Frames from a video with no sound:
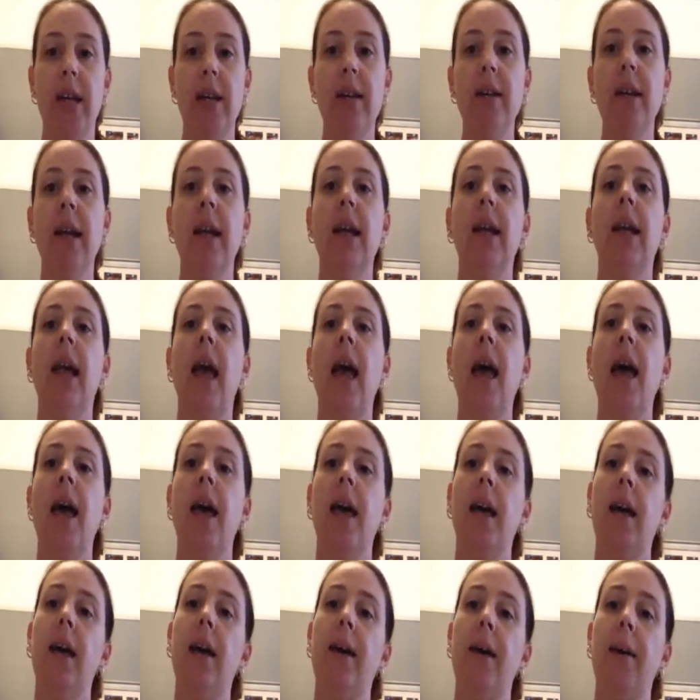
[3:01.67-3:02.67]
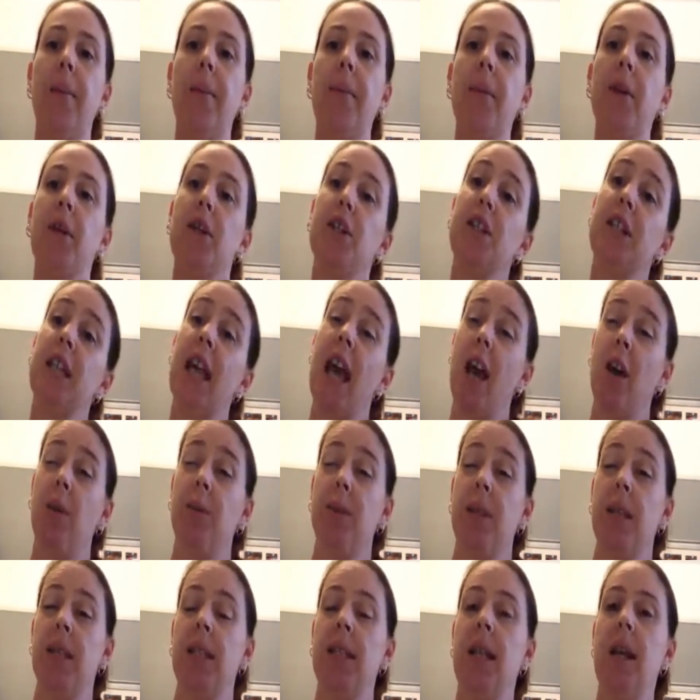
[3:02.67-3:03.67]
it because it
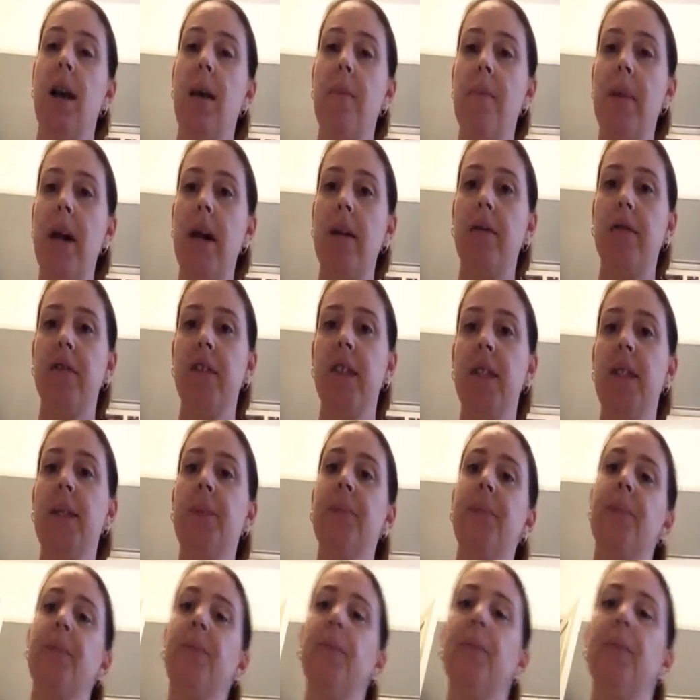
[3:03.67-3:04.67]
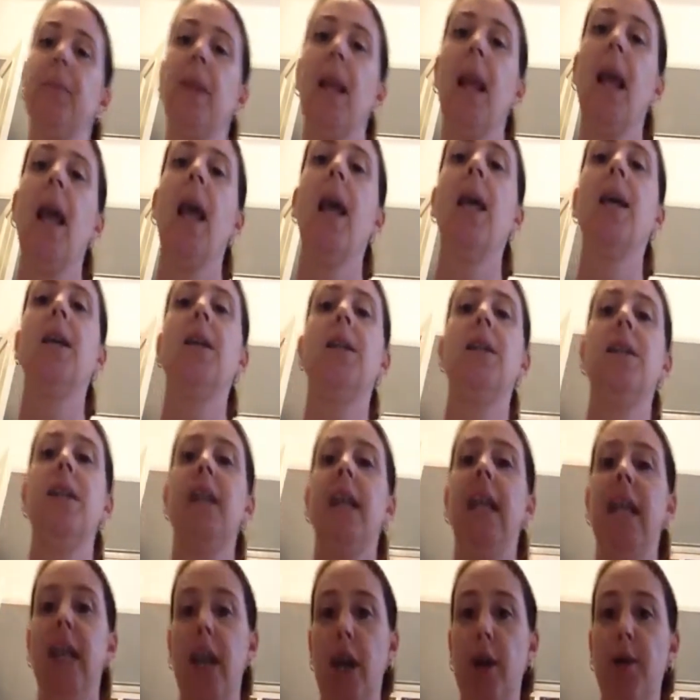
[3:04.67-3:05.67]
helps us in our maths.
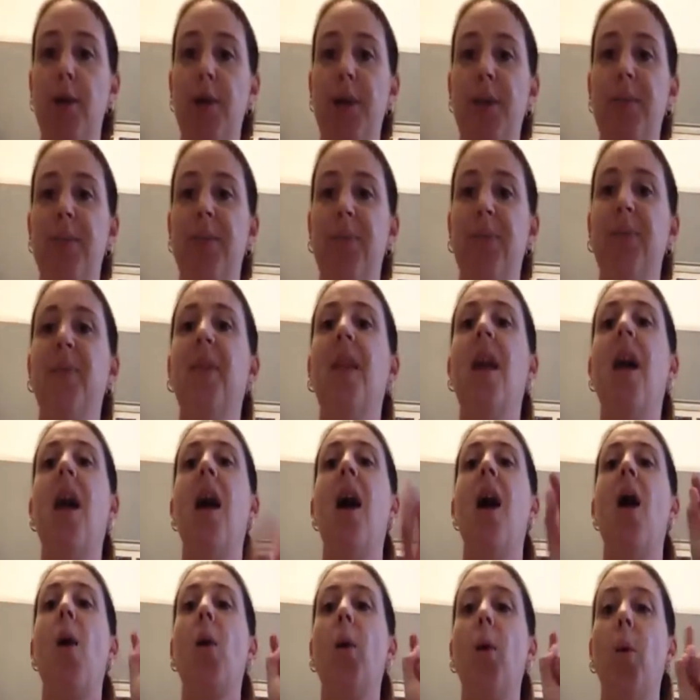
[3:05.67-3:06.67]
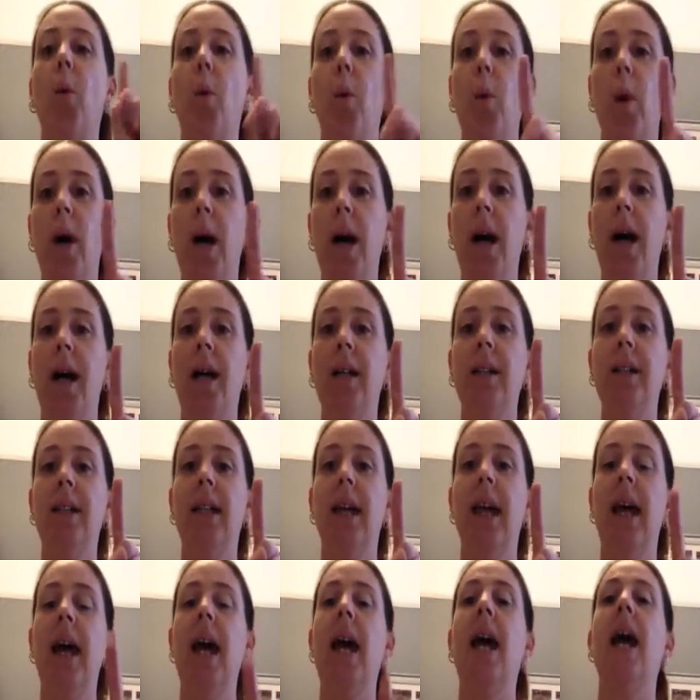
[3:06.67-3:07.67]
Here goes. 1
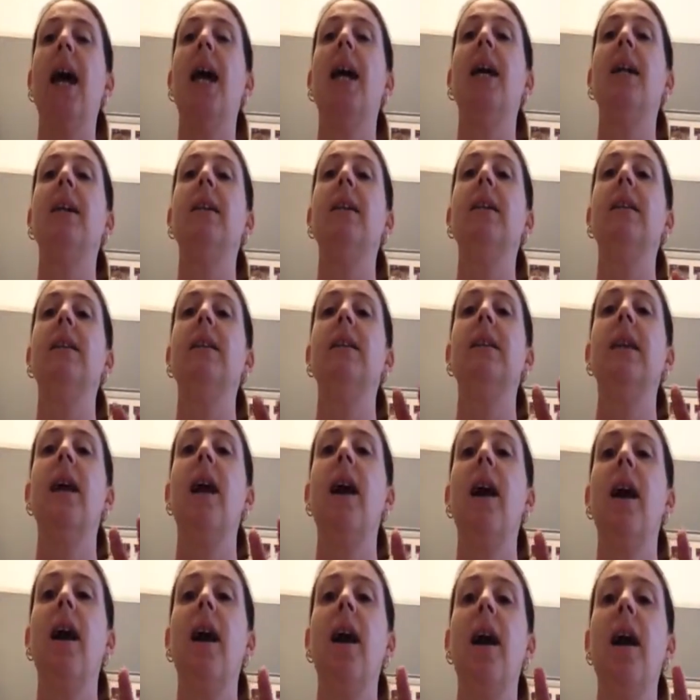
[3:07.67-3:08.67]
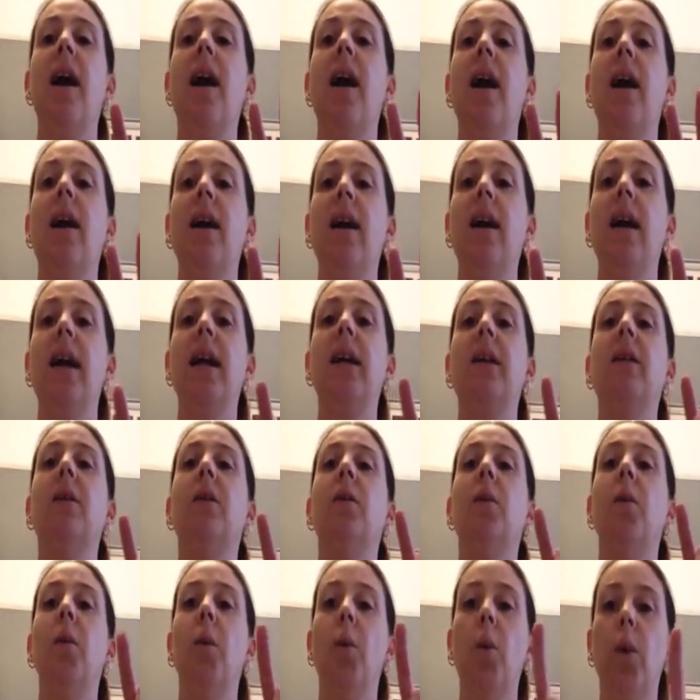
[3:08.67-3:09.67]
and 9,
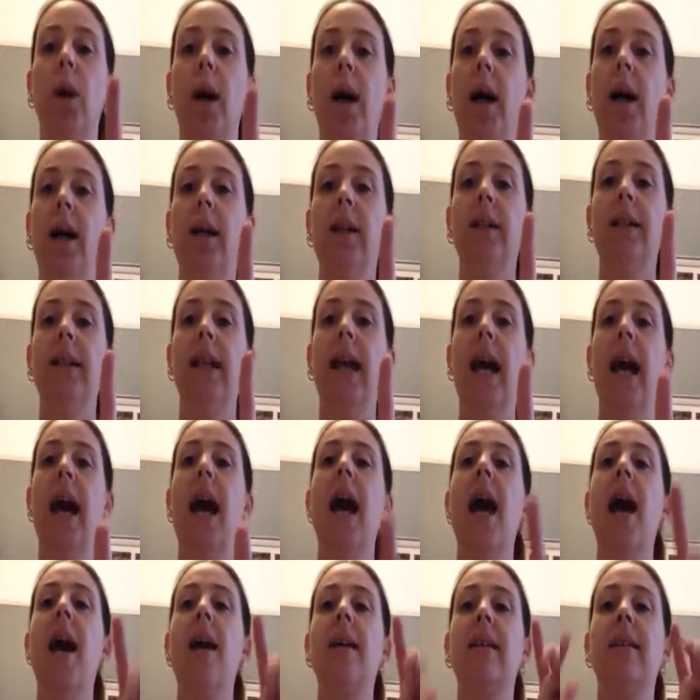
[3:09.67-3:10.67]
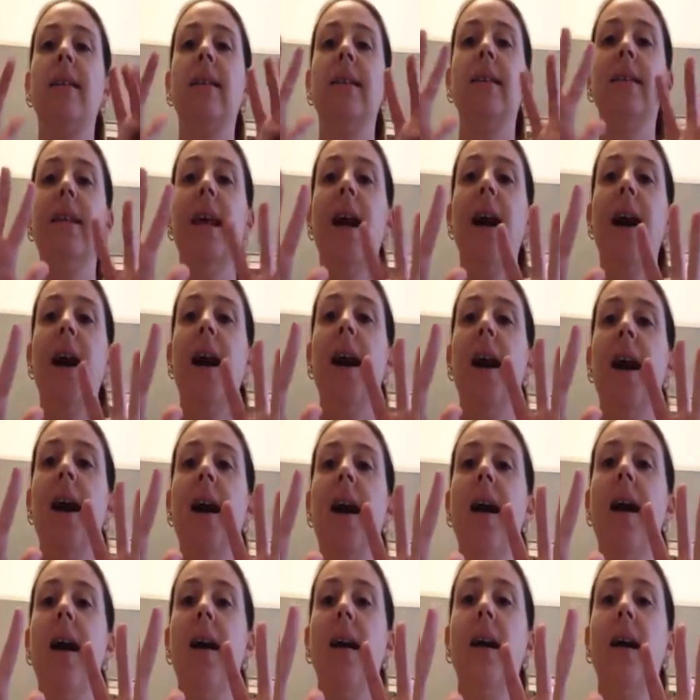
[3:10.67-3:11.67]
1 and
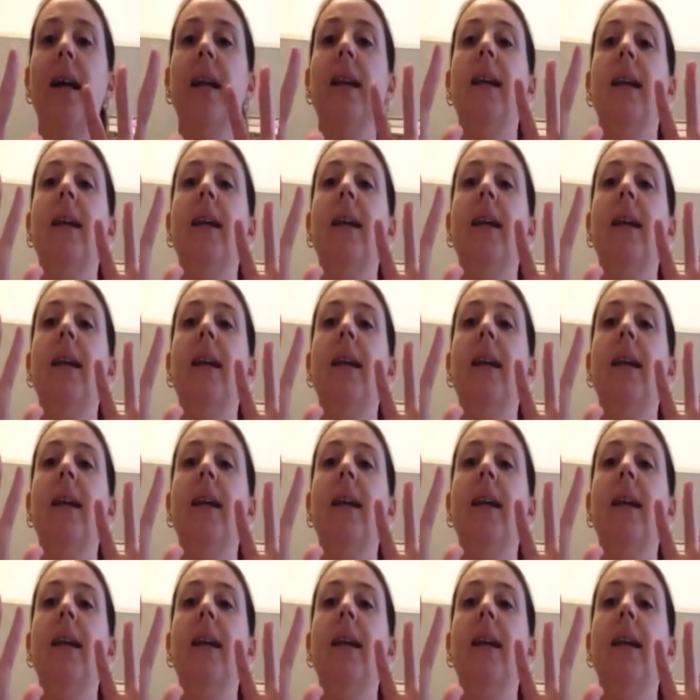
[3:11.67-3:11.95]
9,